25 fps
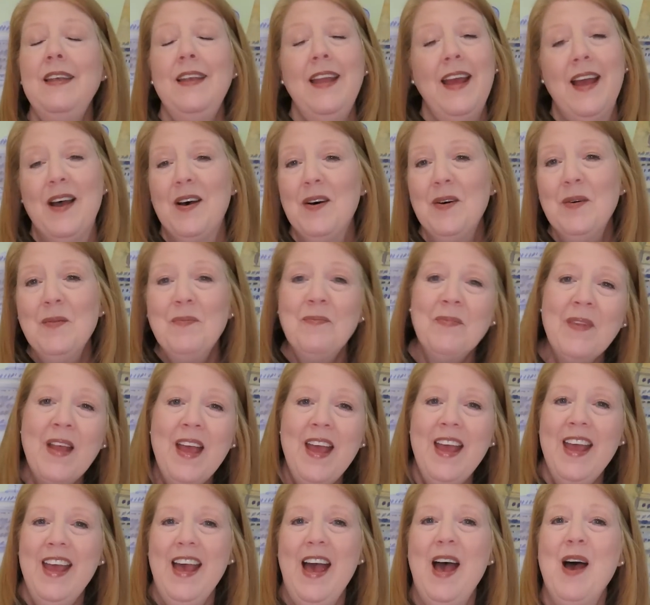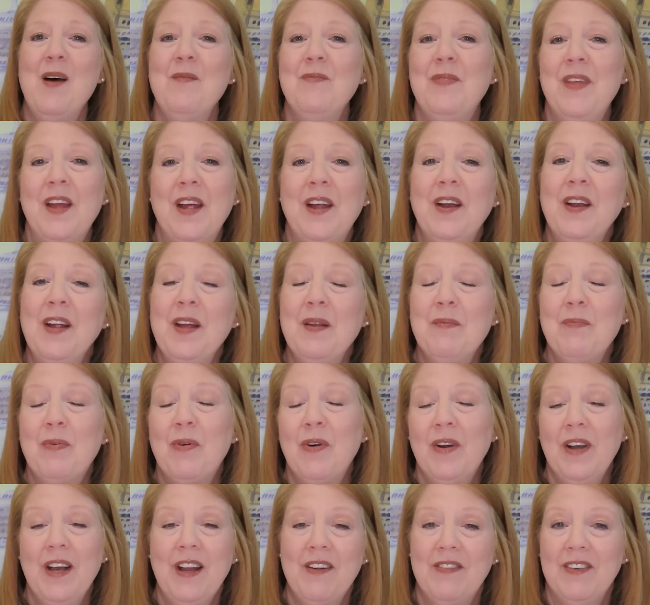Now, they're in
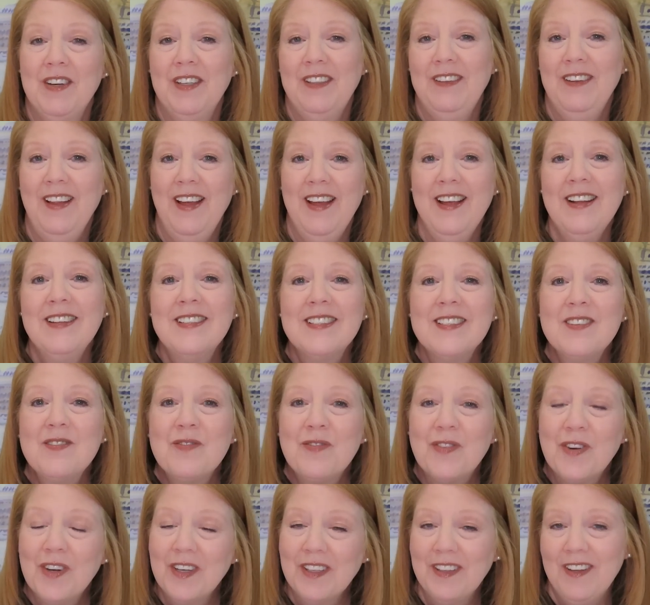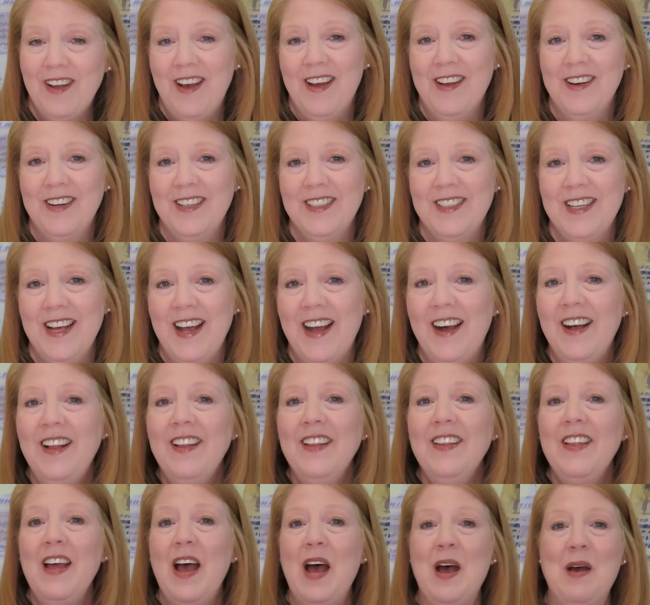Port Everglades in Fort
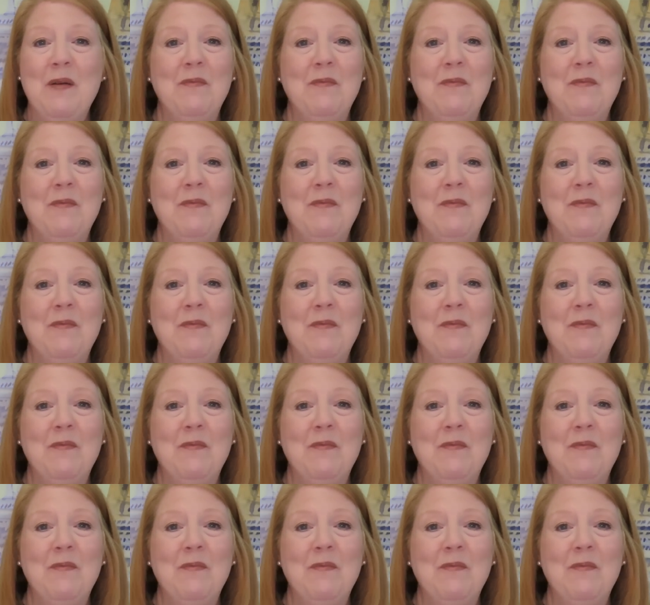Lauderdale.